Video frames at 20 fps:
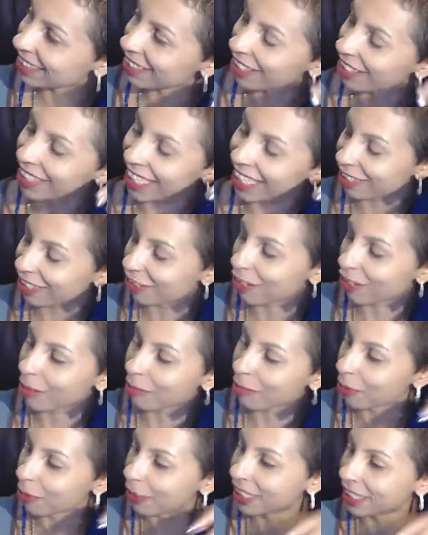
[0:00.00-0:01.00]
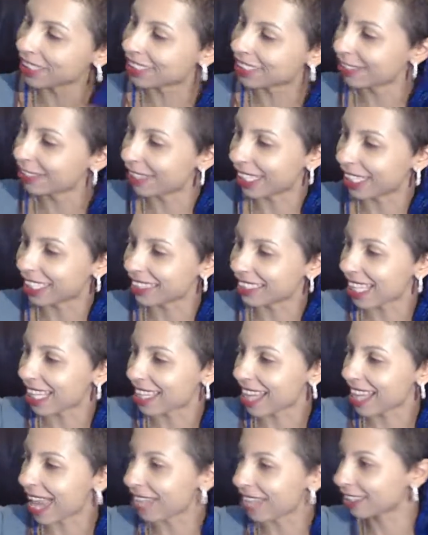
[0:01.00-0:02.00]
not like you can't point to it and say
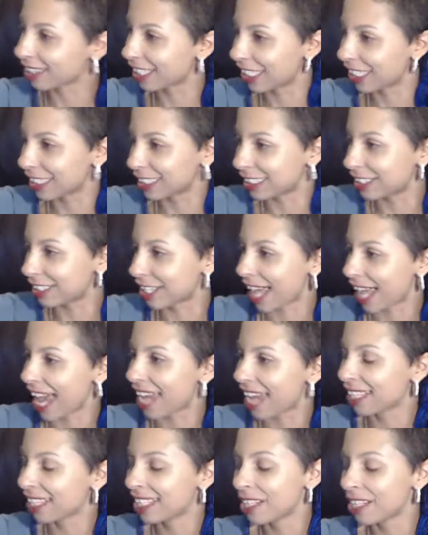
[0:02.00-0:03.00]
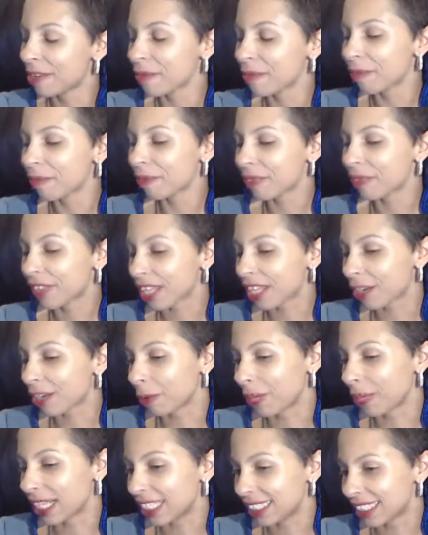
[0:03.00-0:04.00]
that connects to that
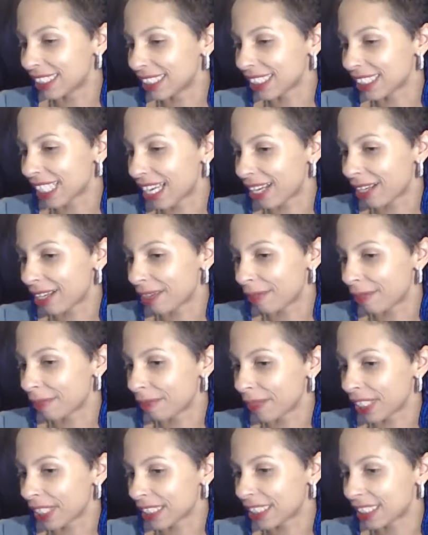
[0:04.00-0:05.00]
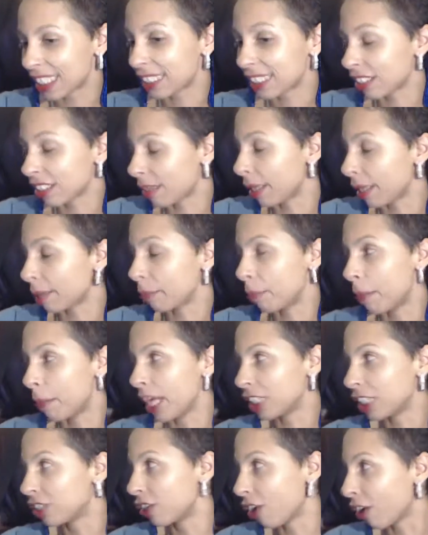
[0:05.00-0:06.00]
always. It takes like
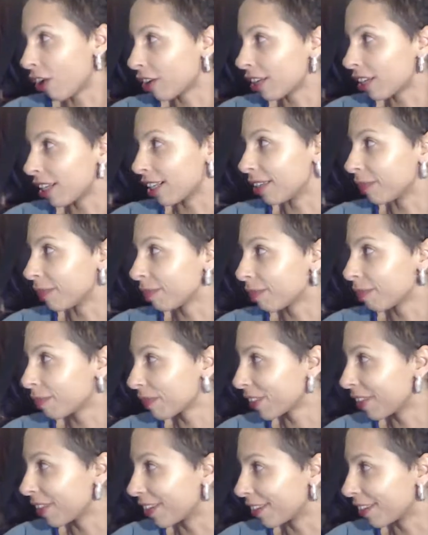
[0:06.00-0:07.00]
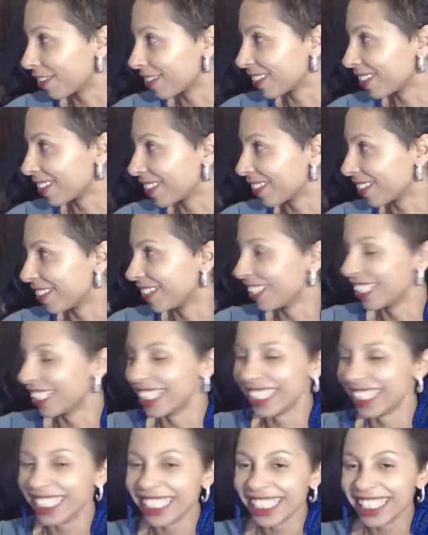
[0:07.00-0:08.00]
much longer, you know. So
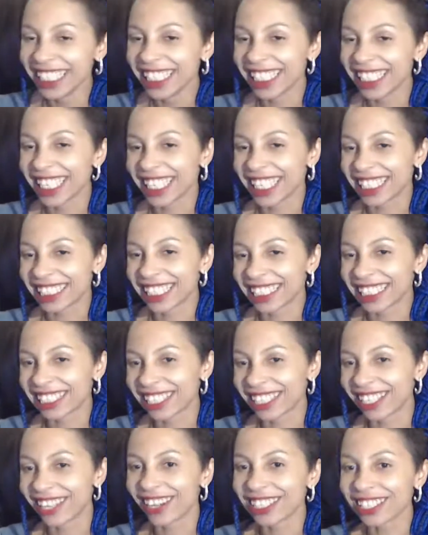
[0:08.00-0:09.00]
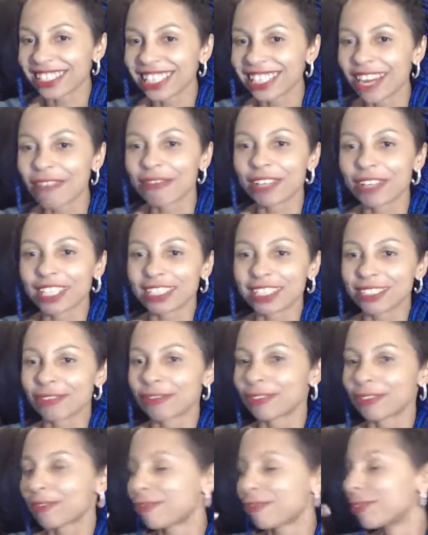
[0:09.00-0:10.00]
like it takes a long time for us to
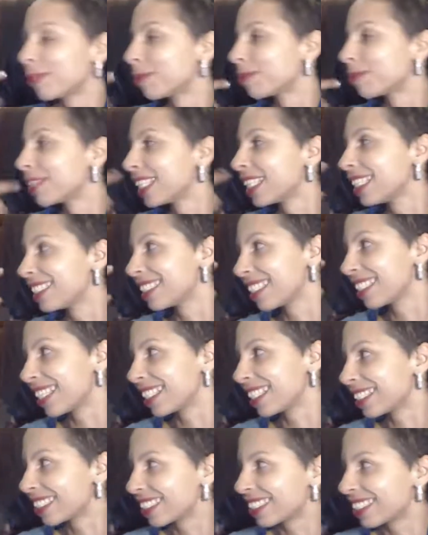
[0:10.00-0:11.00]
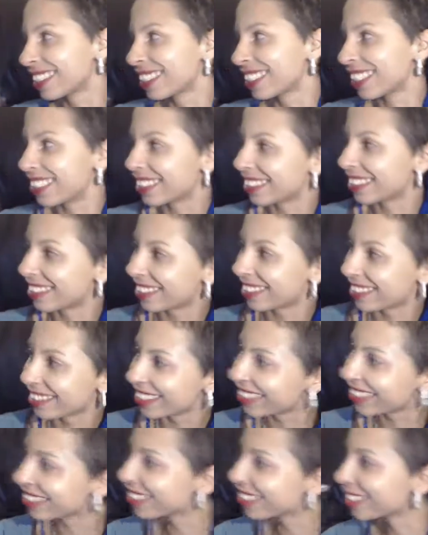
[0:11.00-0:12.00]
form these things, these
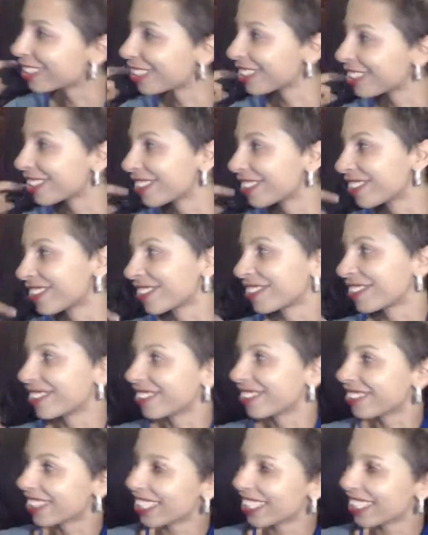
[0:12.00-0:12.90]
internal